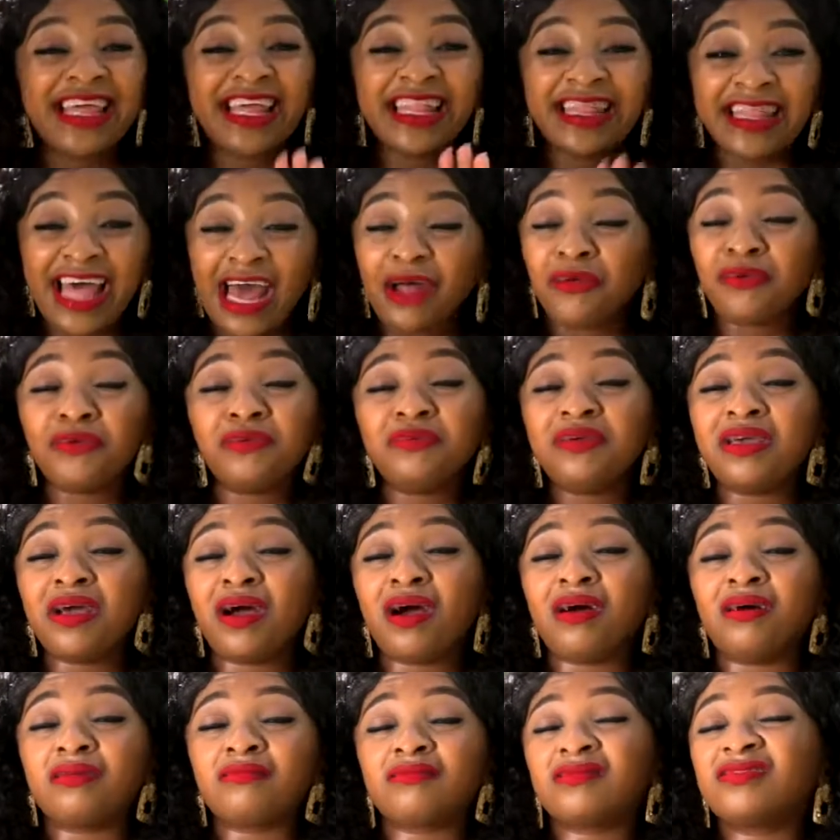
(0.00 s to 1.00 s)
then that will be,
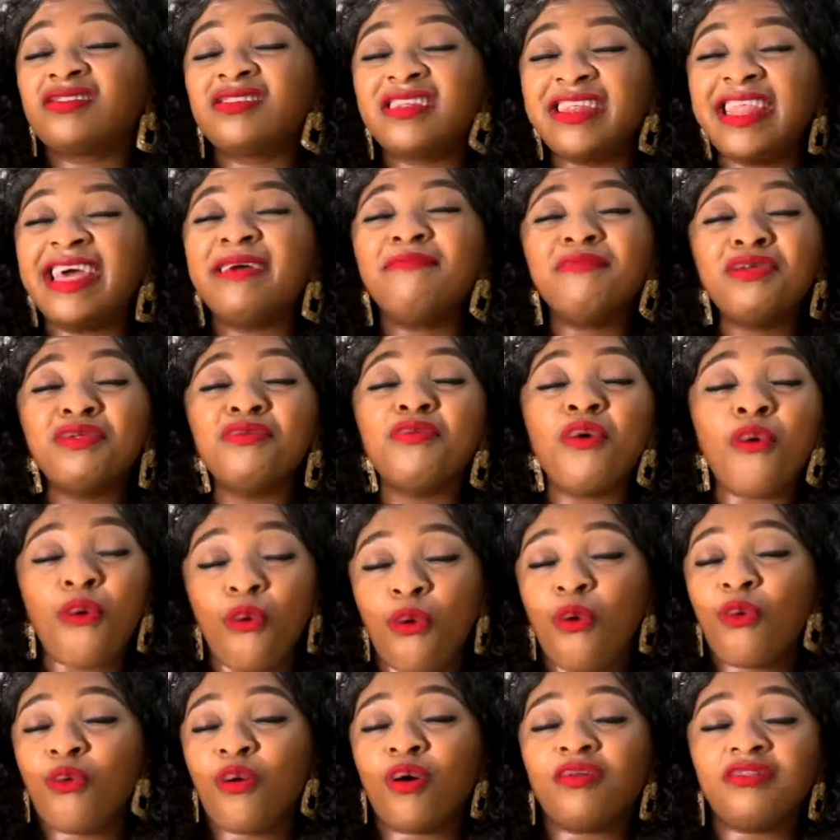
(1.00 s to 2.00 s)
let me
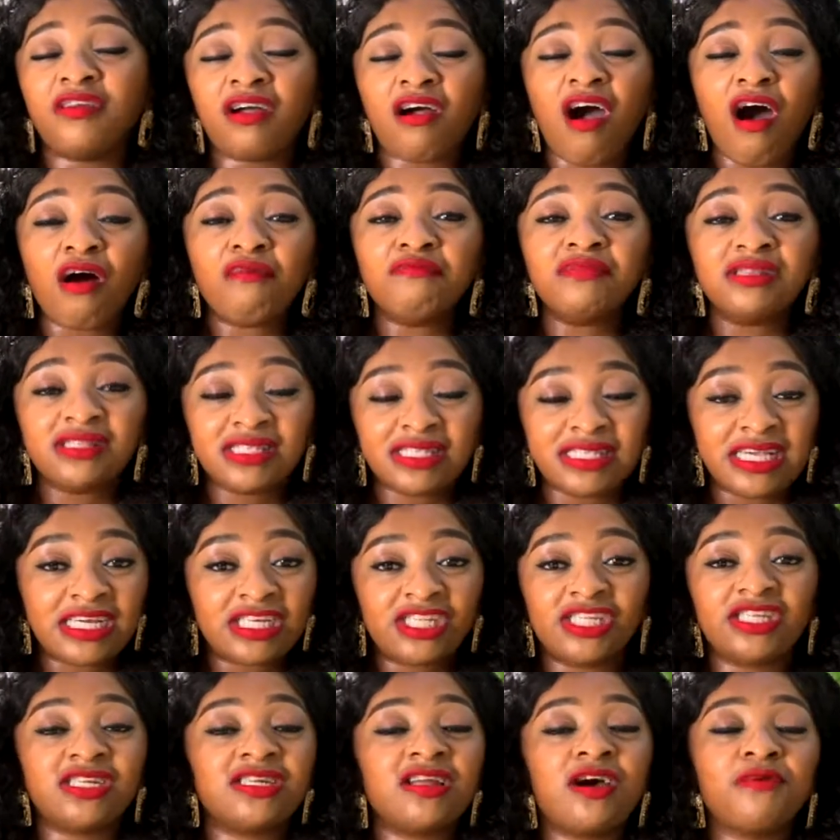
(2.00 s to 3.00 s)
know on the comment
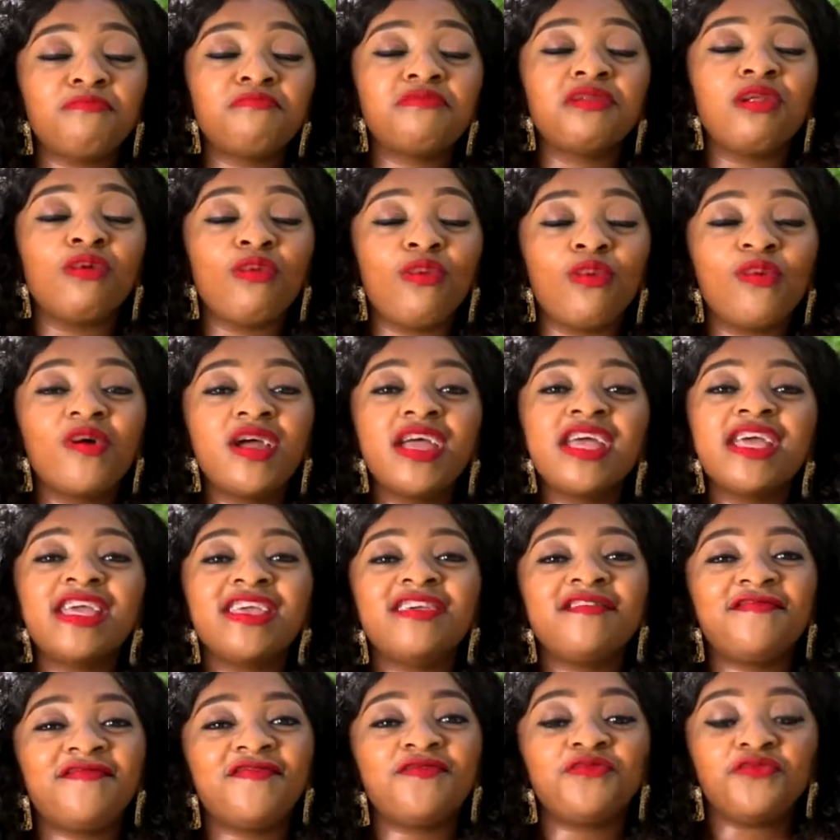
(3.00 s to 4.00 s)
section down below
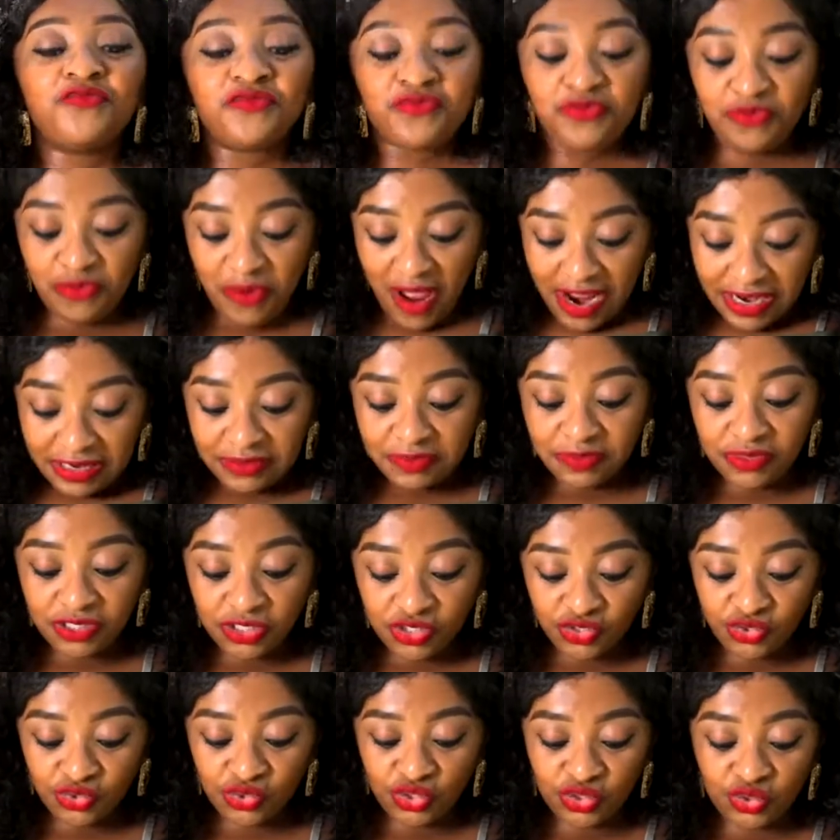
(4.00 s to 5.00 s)
if you would want me
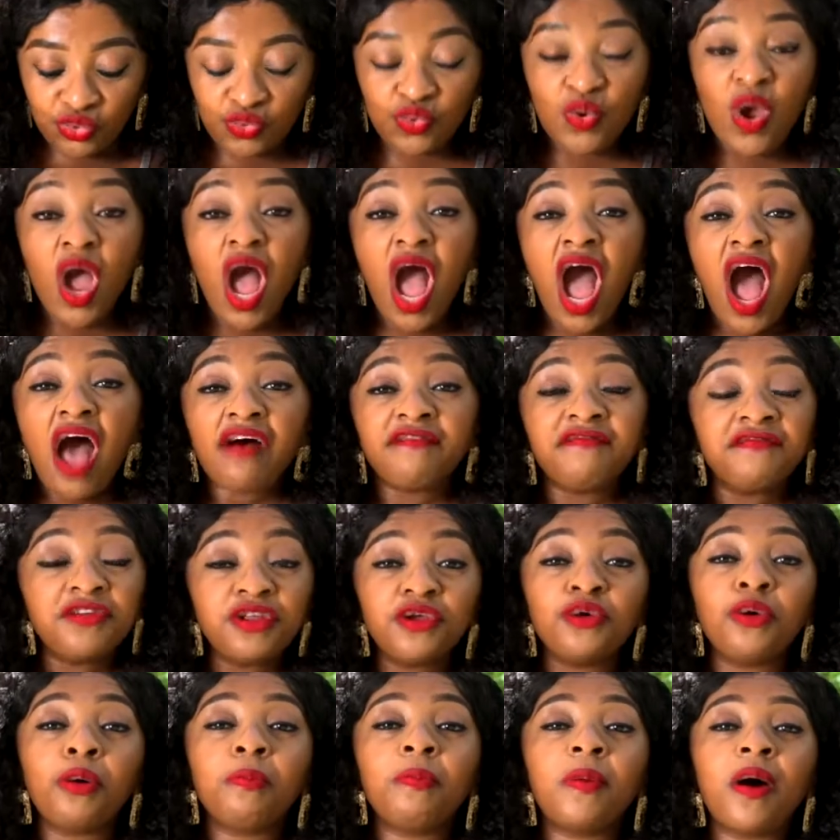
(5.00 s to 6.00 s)
to do a
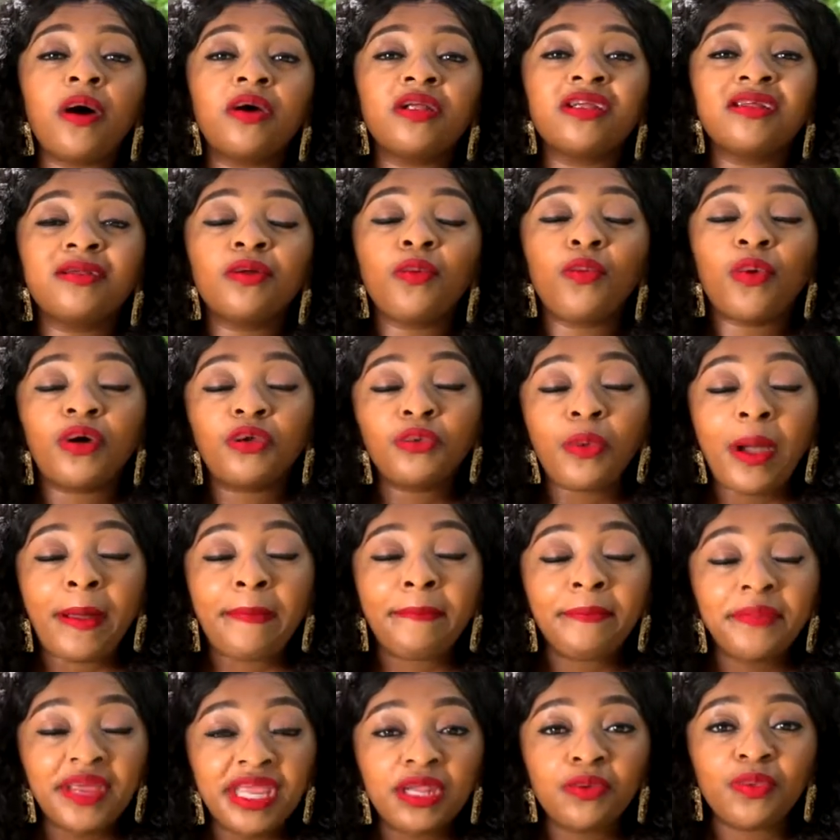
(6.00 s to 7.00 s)
video about what do I
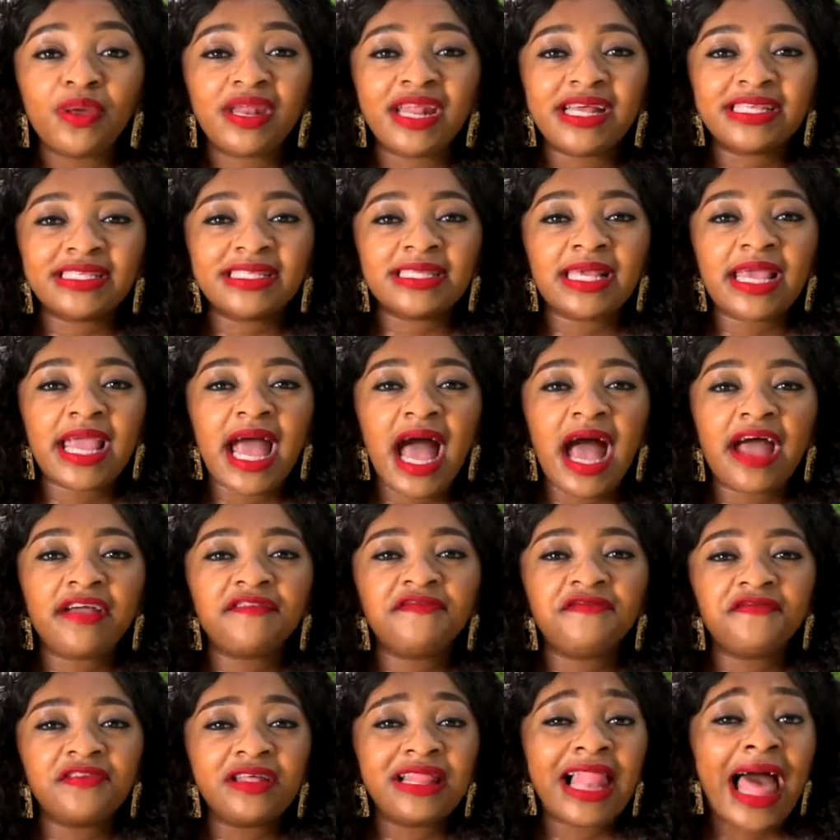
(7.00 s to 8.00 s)
mean when I say I
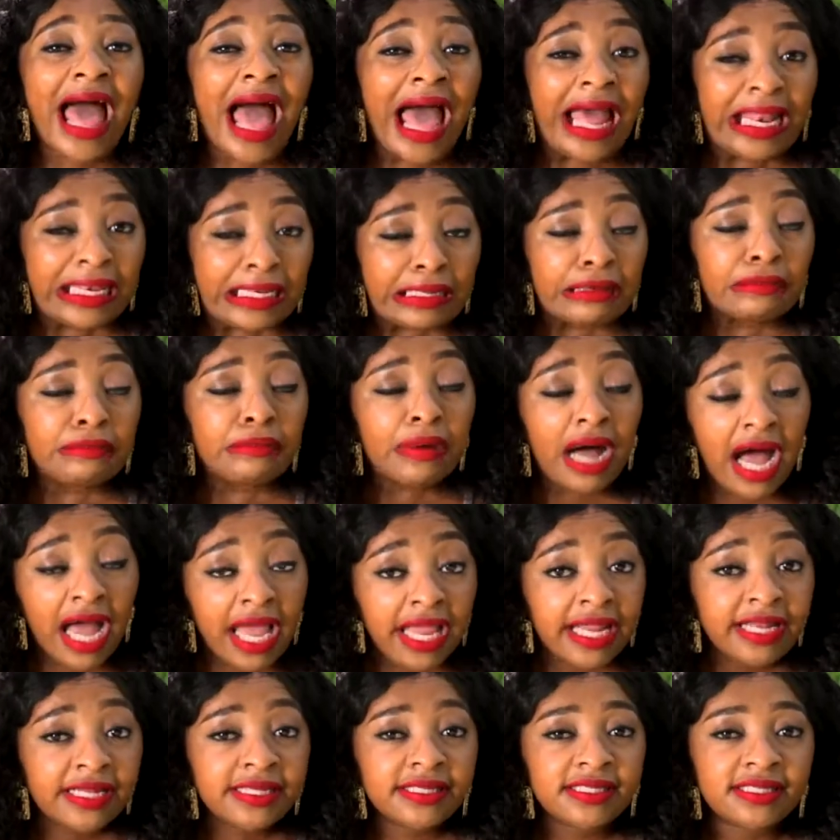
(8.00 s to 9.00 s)
feel
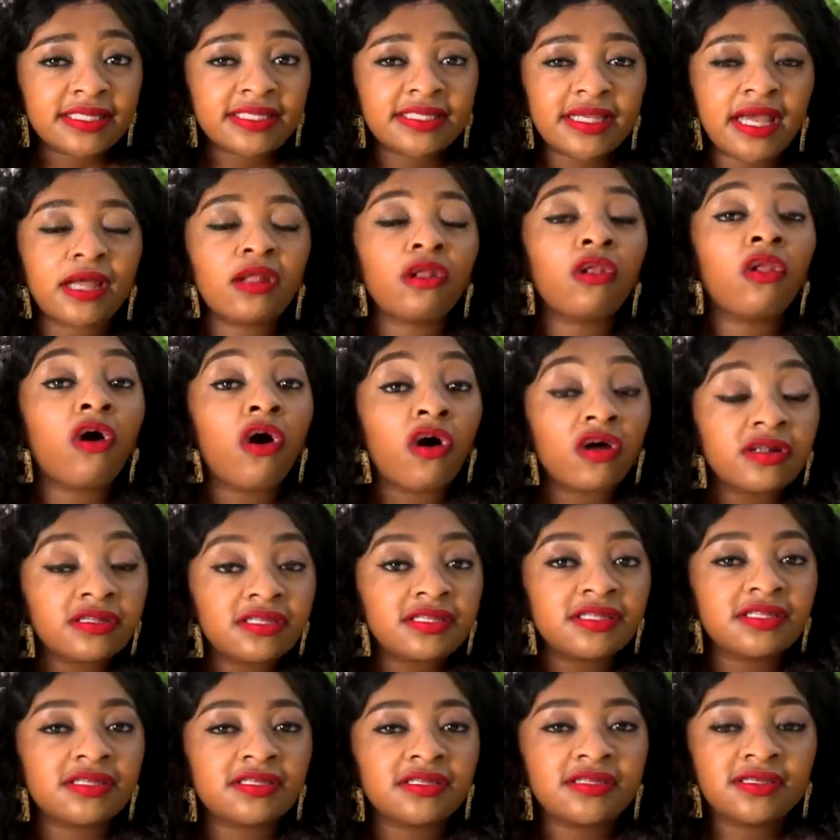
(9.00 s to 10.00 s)
undermined a lot.
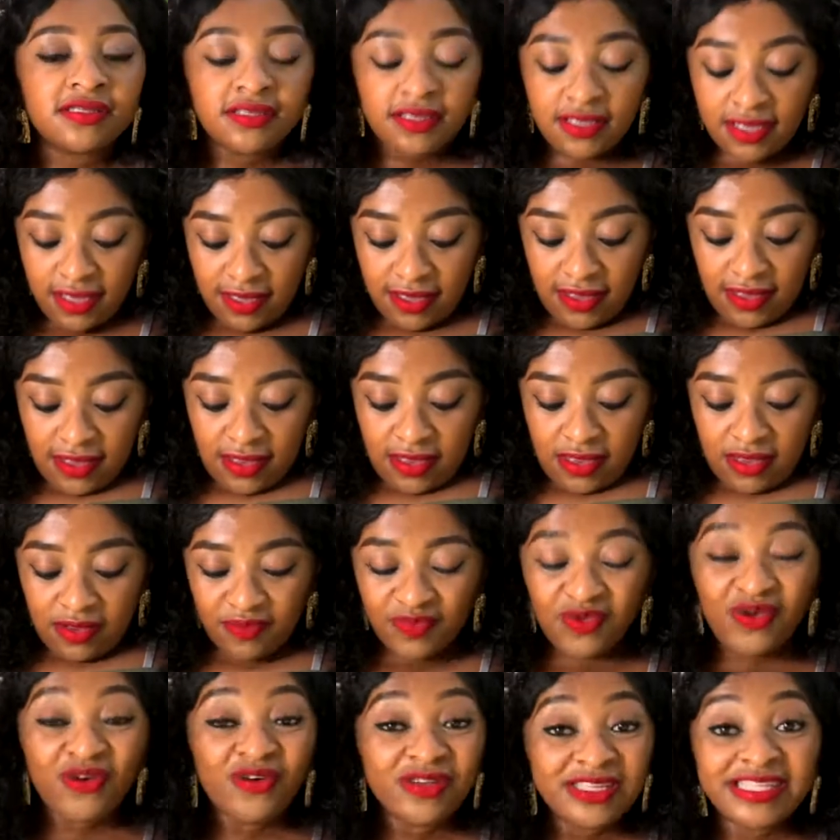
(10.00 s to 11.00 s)

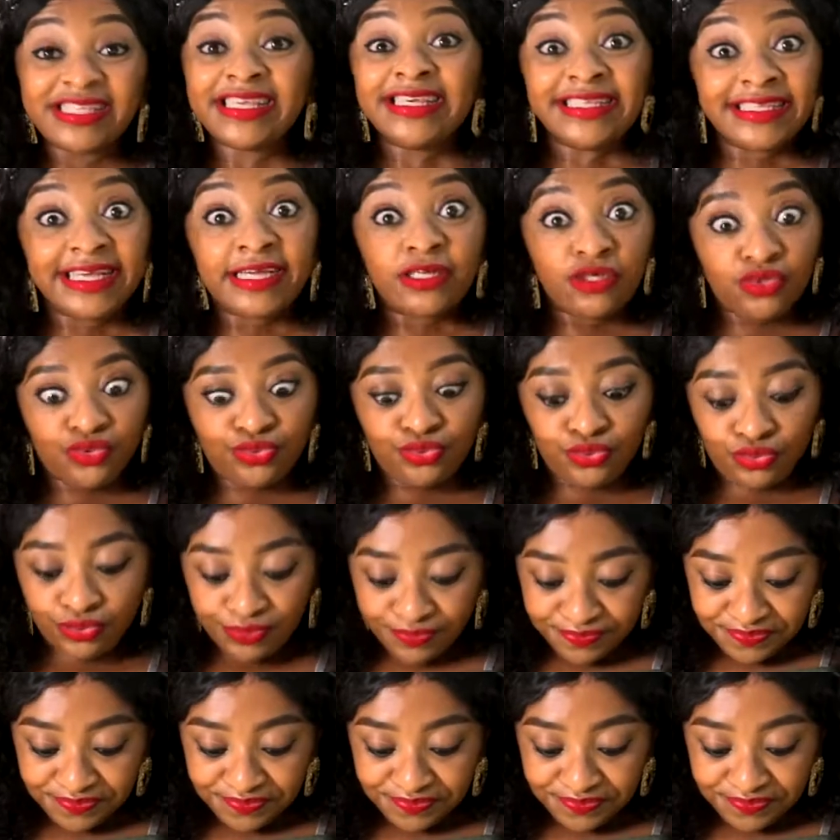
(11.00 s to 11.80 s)
Because yes, I do.